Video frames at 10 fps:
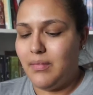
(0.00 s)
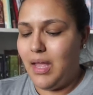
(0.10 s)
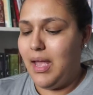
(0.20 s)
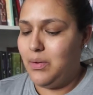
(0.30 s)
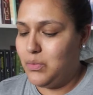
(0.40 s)

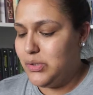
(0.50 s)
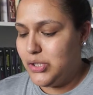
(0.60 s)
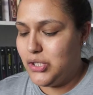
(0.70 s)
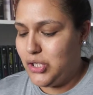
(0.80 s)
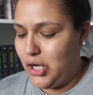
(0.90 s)
And we'll
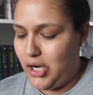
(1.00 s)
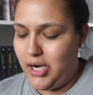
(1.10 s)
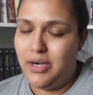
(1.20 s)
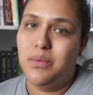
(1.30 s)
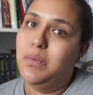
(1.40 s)

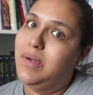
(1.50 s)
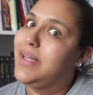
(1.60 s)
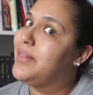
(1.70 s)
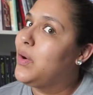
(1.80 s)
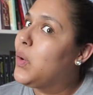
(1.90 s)
start
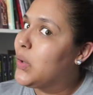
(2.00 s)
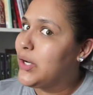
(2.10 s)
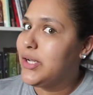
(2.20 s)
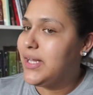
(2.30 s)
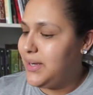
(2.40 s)
in the
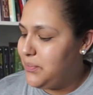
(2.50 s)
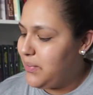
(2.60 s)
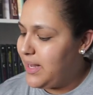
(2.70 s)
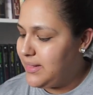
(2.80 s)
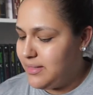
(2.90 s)
order that I
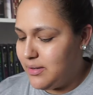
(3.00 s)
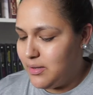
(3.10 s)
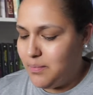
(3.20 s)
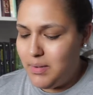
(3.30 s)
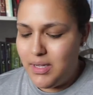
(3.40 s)
read
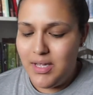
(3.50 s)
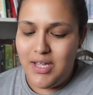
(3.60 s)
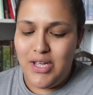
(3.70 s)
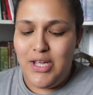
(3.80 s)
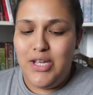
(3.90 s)
them.
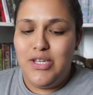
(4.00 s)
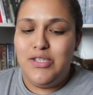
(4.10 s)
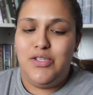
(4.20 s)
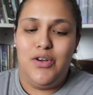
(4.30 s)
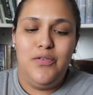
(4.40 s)

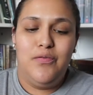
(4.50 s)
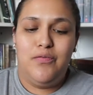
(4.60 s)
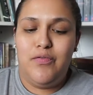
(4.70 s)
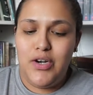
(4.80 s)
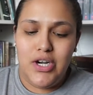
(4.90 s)
So
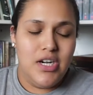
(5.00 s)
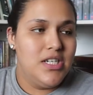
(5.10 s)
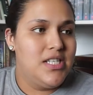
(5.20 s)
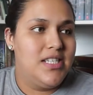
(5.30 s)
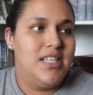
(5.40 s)

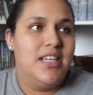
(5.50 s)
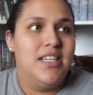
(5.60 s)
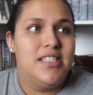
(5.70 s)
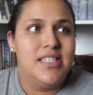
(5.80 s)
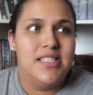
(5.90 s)
first,
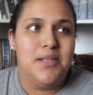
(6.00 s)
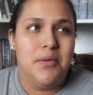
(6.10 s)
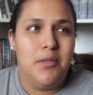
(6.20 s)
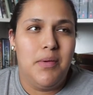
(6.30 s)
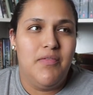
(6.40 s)
since the
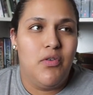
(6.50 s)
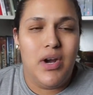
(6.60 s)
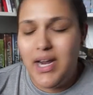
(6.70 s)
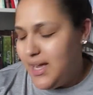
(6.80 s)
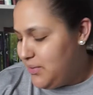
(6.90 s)
month before
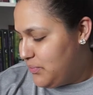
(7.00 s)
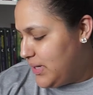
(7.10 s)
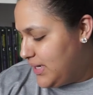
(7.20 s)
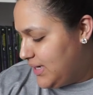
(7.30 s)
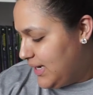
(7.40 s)
I had
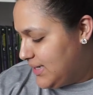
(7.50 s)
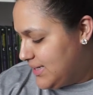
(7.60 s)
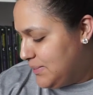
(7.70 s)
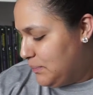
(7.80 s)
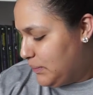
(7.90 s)
read like
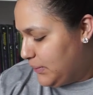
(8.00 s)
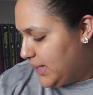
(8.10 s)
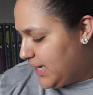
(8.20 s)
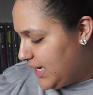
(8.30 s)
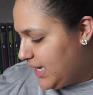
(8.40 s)
some
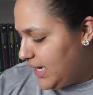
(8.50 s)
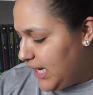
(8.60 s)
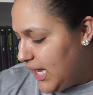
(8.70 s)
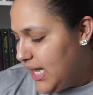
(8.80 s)
pretty